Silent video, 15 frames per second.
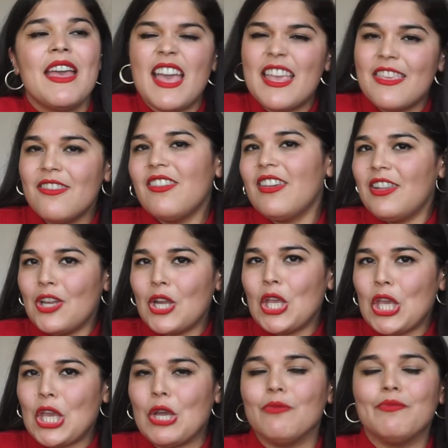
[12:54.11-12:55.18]
and you can look
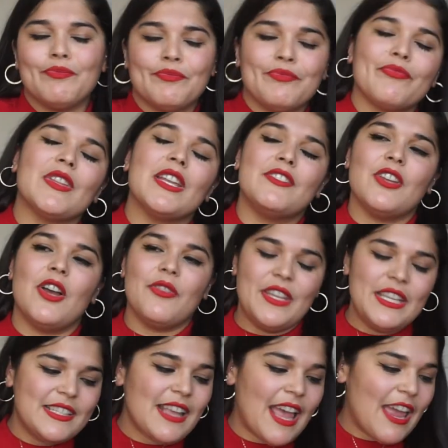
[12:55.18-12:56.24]
cute. So
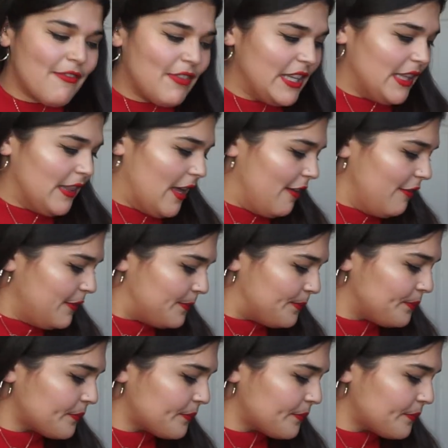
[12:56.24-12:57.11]
this I really love.